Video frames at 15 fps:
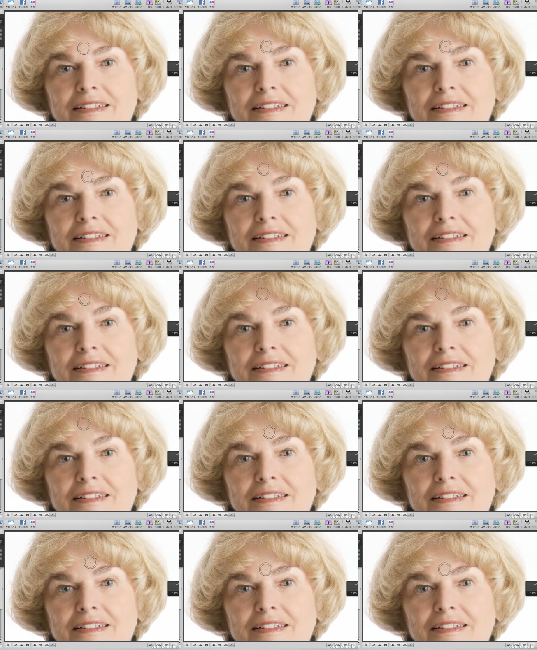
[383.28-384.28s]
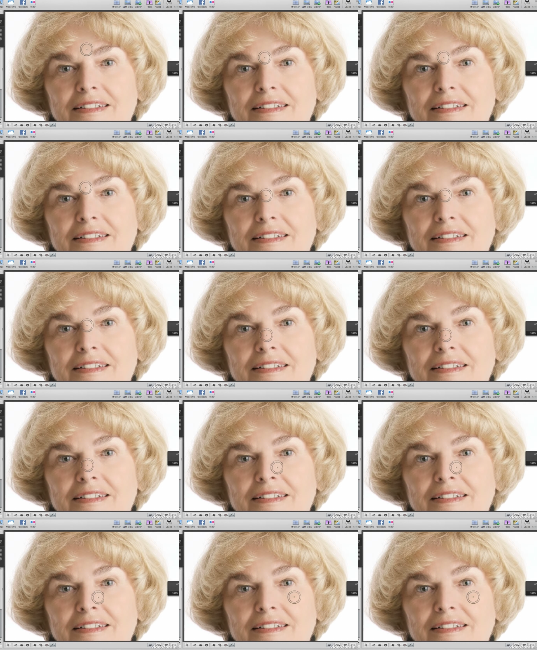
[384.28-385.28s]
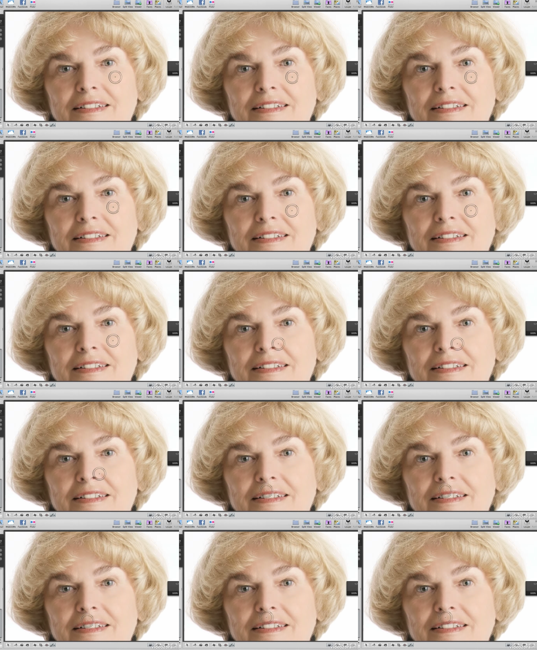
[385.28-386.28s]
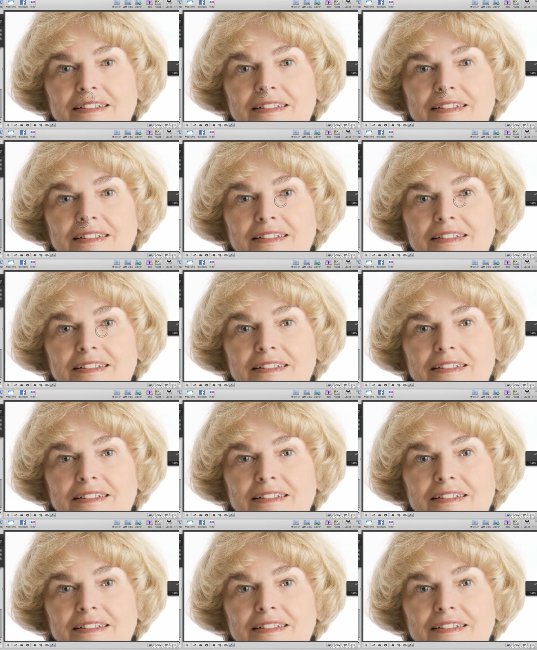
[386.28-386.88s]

No one is speaking in this clip.